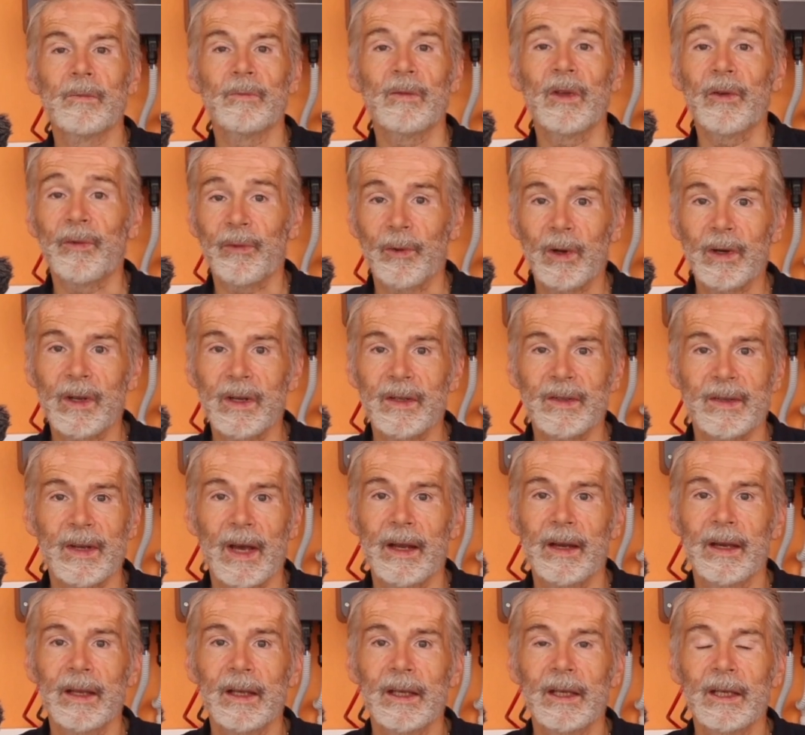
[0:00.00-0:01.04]
Before
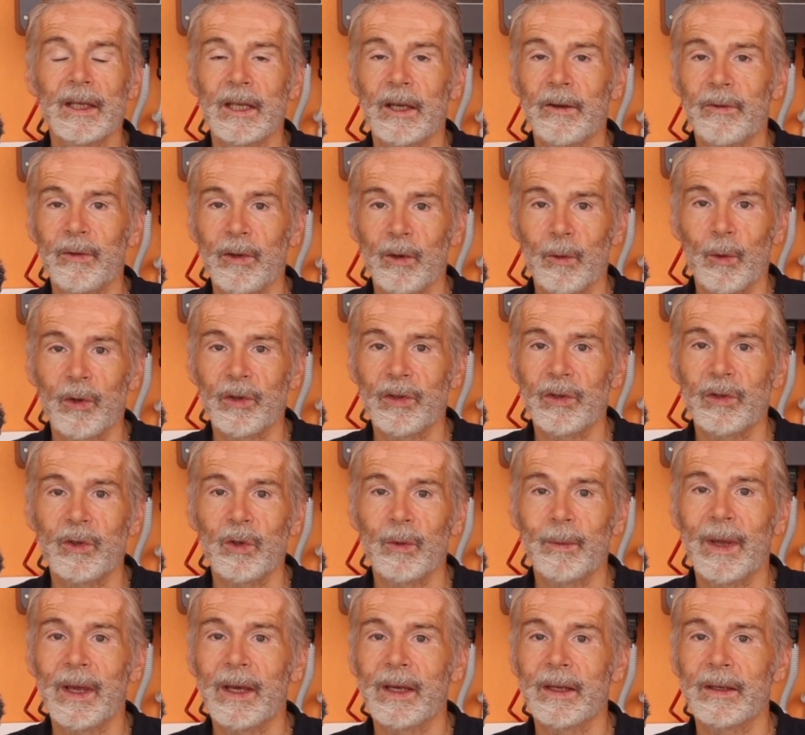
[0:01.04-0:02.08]
deciding if you want
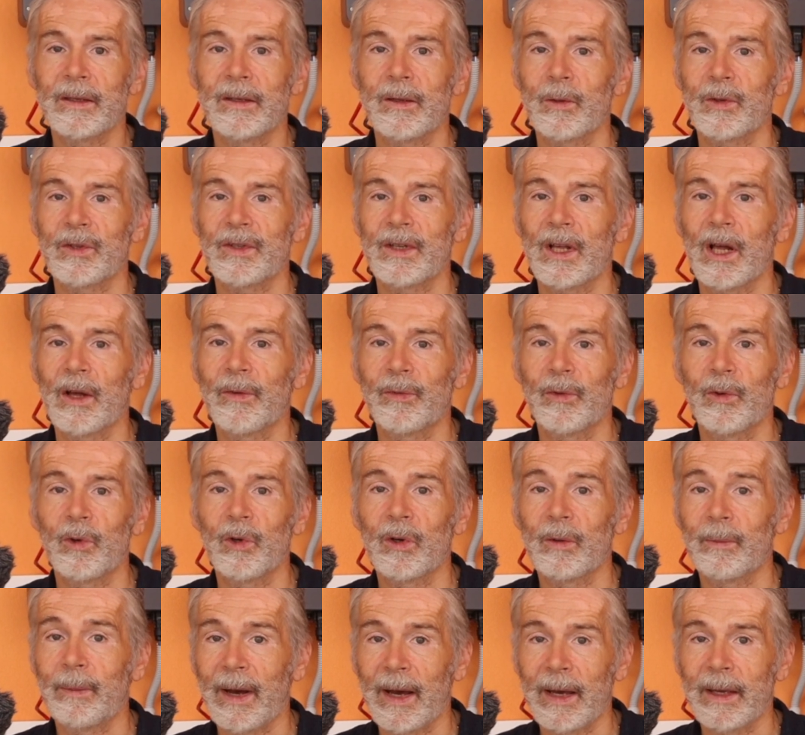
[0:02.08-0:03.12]
to make it yourself
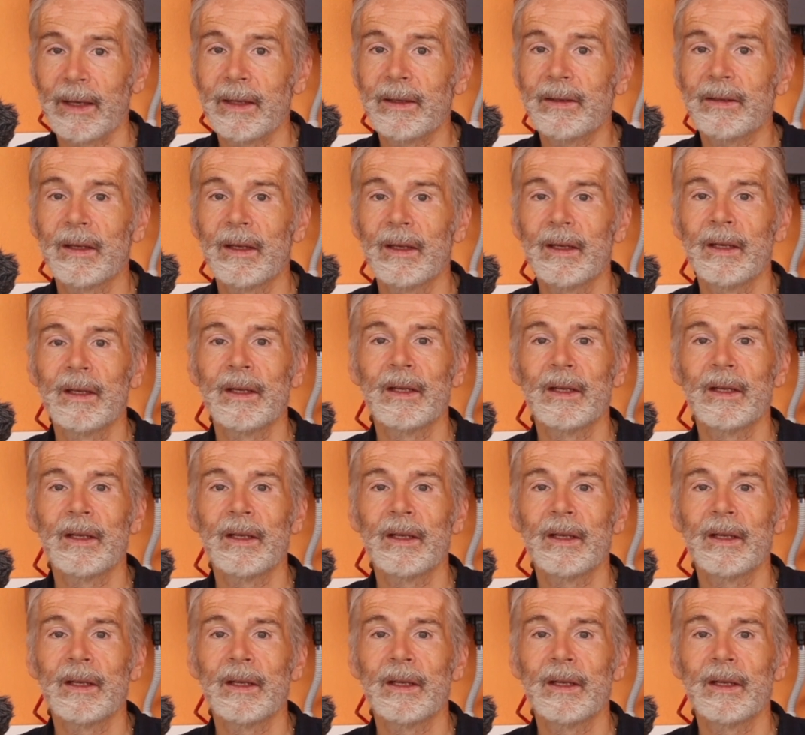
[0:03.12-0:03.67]
or buy it,